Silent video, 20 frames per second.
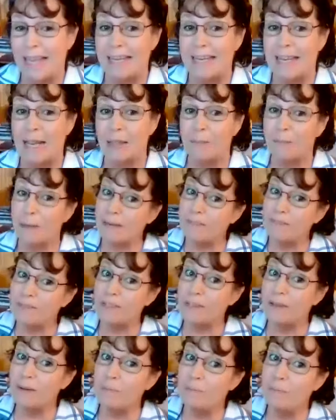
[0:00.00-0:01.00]
Now,
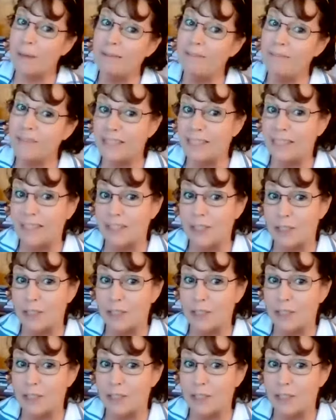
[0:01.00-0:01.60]
the metaphysical